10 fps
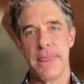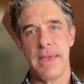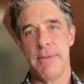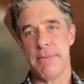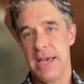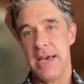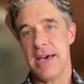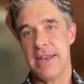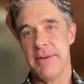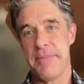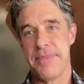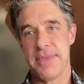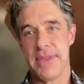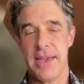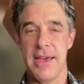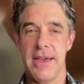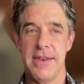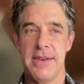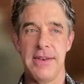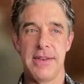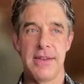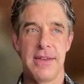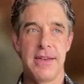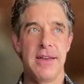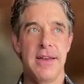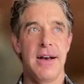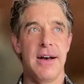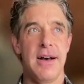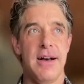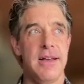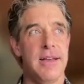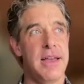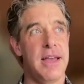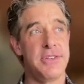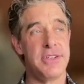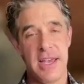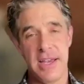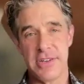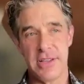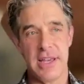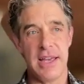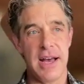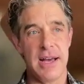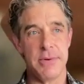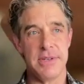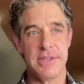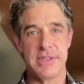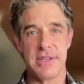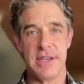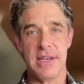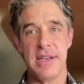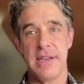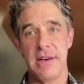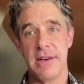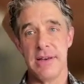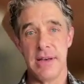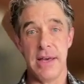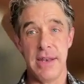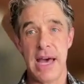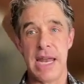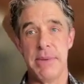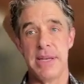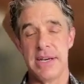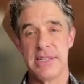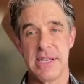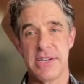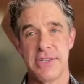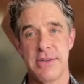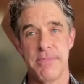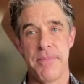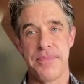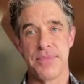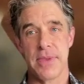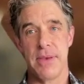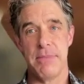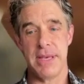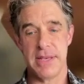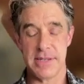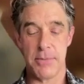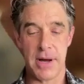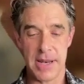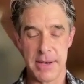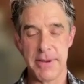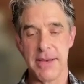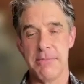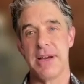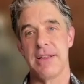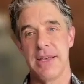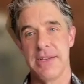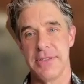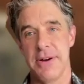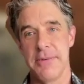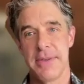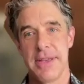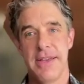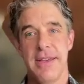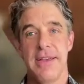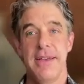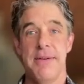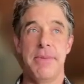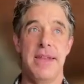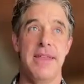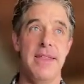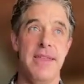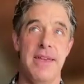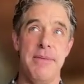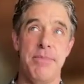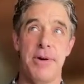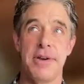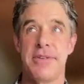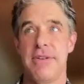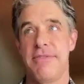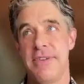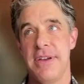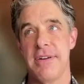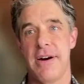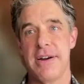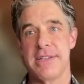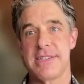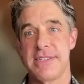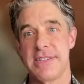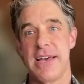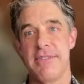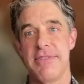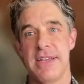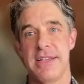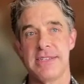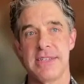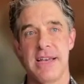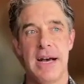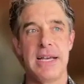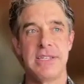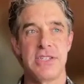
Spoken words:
in my head. And educationally, I was in anatomy and dissection because I wanted to become Michelangelo. But in the portrait and figure artist side of things, I